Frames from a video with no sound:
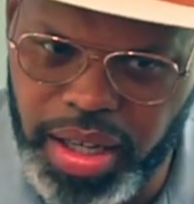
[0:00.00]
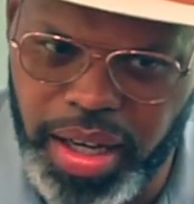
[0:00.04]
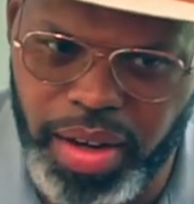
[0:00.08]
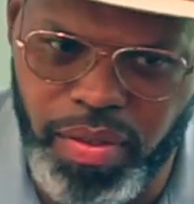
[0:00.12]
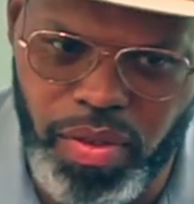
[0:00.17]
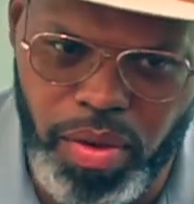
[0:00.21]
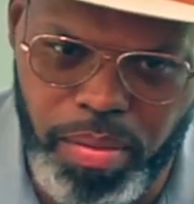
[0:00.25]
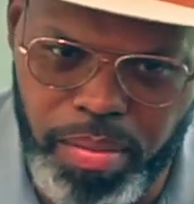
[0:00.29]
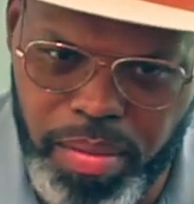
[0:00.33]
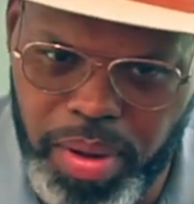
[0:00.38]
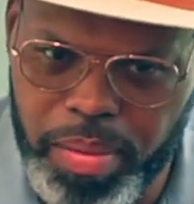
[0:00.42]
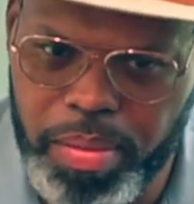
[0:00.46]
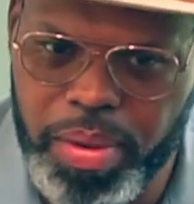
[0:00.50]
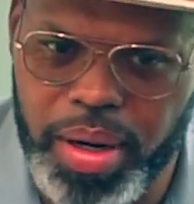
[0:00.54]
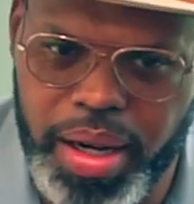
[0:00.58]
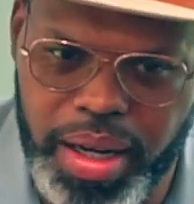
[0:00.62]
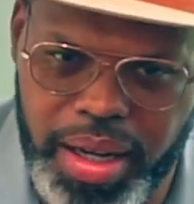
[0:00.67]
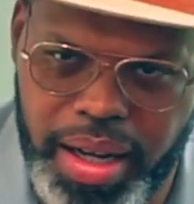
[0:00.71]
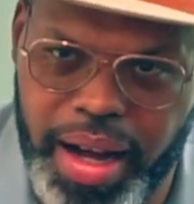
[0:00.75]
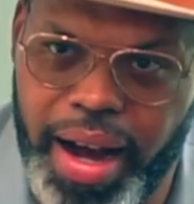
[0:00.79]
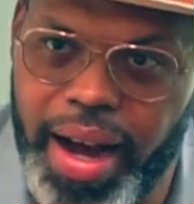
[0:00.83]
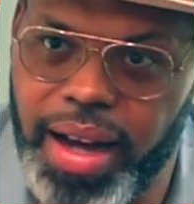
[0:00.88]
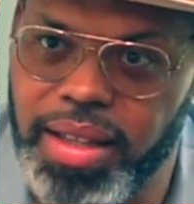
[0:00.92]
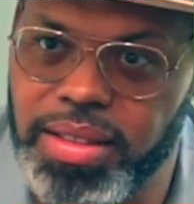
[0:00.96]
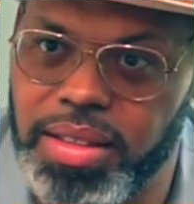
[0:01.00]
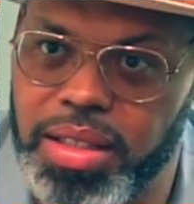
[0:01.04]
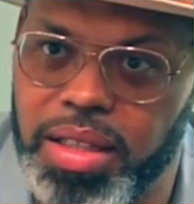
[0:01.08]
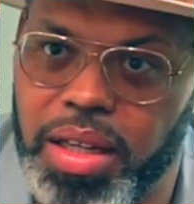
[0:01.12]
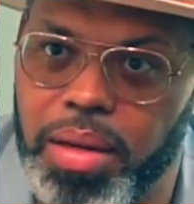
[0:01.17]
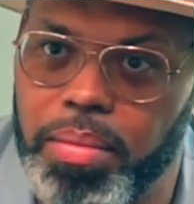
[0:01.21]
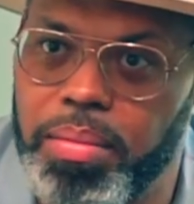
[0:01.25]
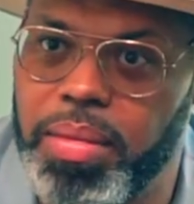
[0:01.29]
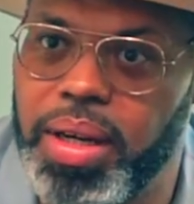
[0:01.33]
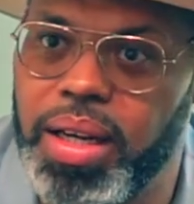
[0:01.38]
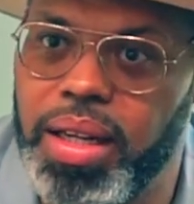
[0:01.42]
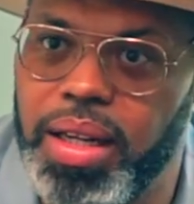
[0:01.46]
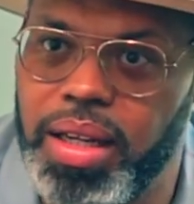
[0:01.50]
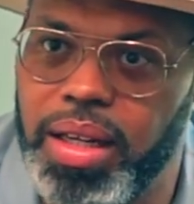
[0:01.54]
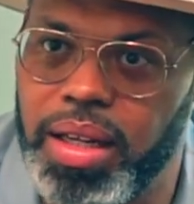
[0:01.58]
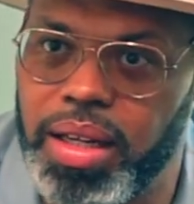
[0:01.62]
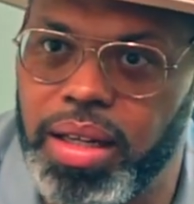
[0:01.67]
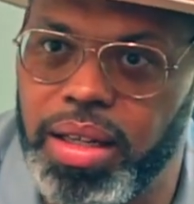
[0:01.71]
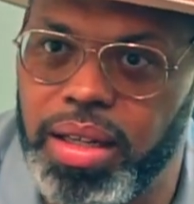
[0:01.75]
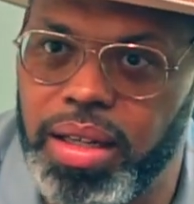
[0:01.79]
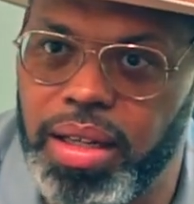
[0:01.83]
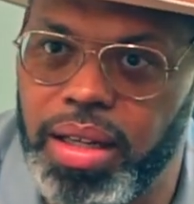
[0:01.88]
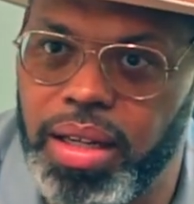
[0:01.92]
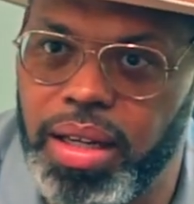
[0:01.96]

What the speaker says: and remember that God's a comedian.